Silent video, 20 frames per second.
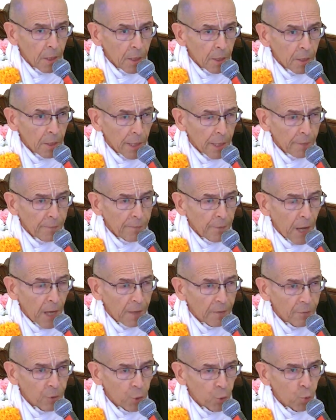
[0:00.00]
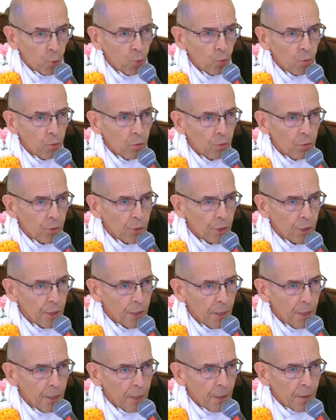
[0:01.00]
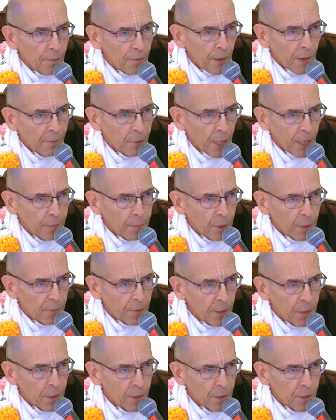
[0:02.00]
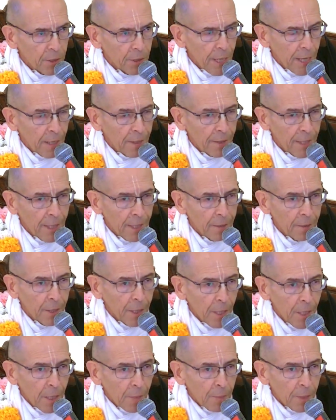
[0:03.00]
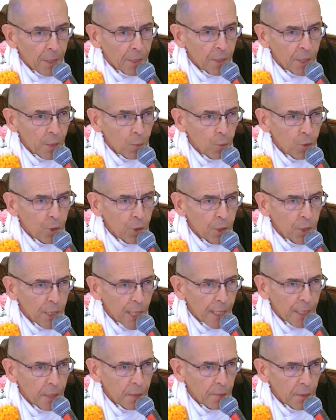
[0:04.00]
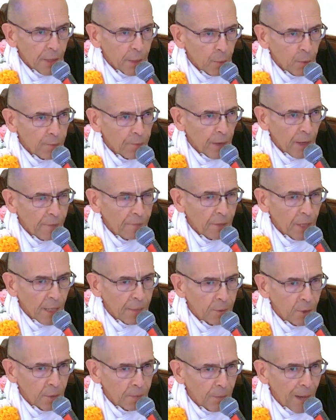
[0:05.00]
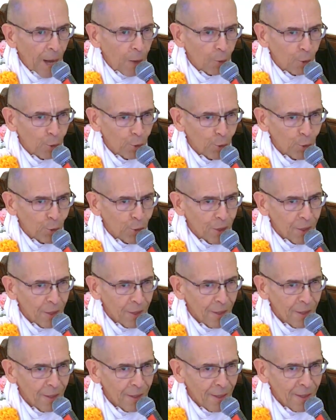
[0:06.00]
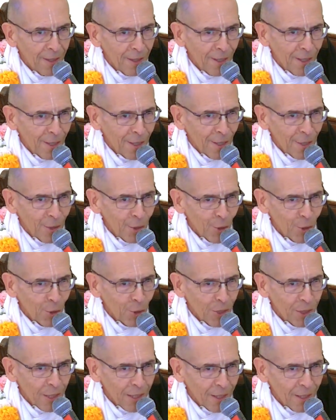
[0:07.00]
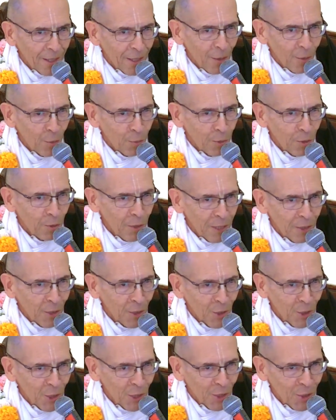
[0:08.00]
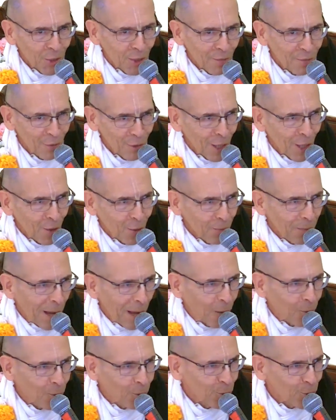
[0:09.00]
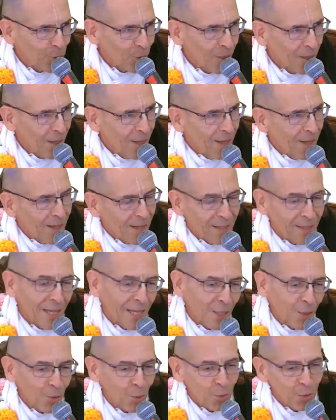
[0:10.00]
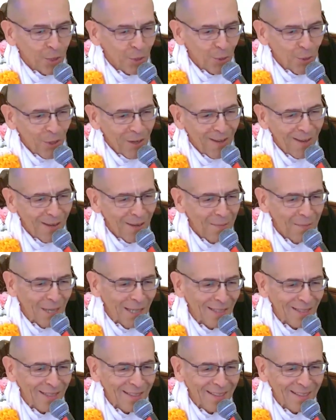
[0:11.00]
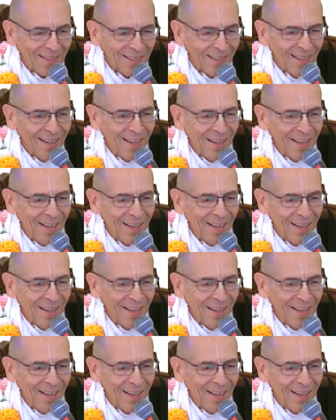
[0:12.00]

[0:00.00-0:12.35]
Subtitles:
like five jewels, five types of this and that and that. But he said, we're just satisfied with five types of powders. So you see, like Rabindranath just does different color powders. That's what we do, basically.